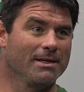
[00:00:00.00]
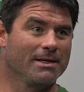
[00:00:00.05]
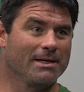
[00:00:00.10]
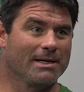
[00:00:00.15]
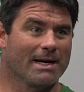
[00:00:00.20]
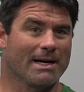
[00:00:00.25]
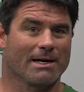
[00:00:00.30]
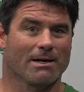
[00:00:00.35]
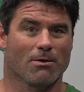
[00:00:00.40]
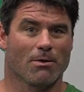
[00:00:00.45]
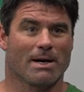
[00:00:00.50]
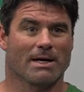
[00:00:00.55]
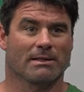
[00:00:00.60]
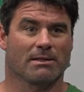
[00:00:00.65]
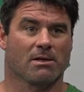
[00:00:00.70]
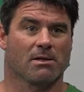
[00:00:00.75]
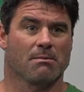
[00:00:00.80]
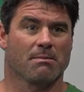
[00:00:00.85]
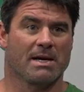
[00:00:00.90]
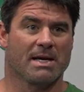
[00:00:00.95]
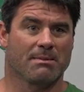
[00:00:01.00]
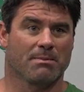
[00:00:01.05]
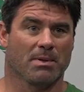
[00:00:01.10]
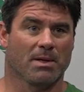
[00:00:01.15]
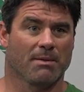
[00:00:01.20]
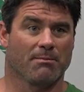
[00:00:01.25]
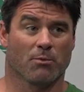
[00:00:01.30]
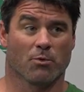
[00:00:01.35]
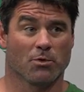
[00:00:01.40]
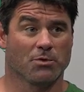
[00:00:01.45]
You got to go out there and make
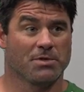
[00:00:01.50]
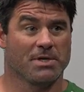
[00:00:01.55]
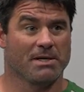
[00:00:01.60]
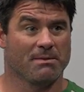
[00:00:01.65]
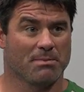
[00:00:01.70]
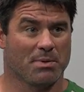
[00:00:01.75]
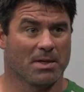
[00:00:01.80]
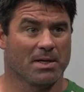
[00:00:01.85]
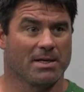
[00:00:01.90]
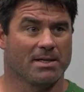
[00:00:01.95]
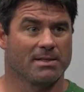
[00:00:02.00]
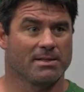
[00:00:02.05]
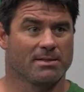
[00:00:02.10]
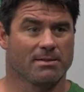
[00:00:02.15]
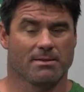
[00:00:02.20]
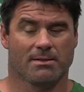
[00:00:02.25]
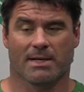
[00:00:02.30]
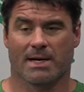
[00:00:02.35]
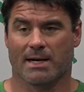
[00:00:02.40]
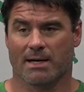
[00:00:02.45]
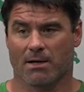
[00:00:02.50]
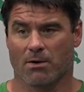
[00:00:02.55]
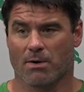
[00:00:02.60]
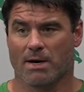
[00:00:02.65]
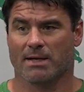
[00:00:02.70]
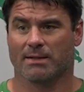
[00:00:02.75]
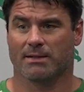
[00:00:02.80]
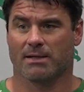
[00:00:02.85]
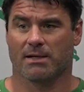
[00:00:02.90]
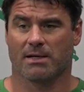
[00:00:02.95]
routine plays. You got to go
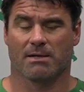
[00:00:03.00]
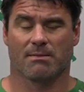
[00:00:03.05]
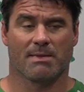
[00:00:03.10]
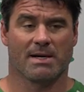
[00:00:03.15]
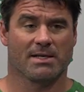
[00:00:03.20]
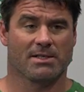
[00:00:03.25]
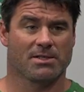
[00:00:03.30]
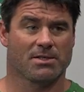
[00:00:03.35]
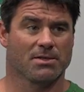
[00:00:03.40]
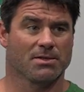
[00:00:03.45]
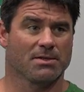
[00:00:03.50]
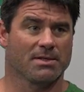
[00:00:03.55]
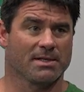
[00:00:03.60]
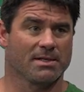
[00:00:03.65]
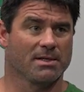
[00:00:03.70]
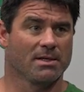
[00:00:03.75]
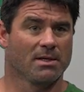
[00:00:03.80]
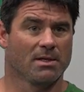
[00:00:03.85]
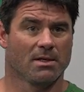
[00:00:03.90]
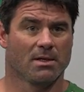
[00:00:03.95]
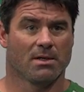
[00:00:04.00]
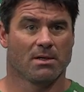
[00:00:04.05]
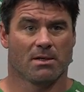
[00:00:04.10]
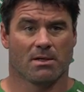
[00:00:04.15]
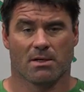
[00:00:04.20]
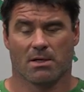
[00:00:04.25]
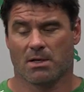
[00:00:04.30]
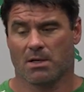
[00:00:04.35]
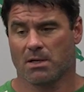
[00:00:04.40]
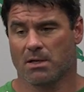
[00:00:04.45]
out there and make sure that
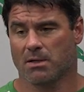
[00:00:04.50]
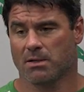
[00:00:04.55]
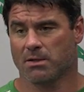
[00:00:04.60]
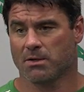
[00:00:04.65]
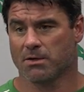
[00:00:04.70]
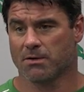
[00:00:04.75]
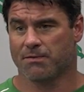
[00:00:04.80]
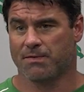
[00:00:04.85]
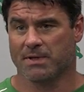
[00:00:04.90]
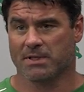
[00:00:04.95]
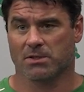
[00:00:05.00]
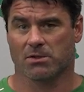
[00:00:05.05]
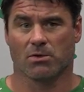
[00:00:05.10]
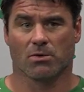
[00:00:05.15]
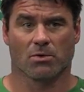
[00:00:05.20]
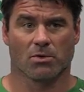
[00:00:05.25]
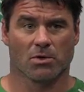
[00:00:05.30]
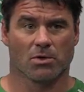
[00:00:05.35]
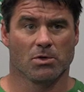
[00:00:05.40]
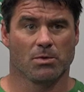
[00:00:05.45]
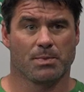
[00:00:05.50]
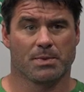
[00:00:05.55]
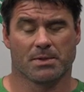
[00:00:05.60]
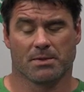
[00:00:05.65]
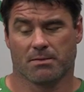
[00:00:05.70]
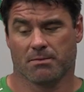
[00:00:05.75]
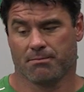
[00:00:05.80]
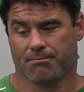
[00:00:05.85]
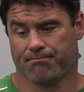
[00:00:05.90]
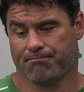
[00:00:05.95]
you're a physical group.
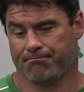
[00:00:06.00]
And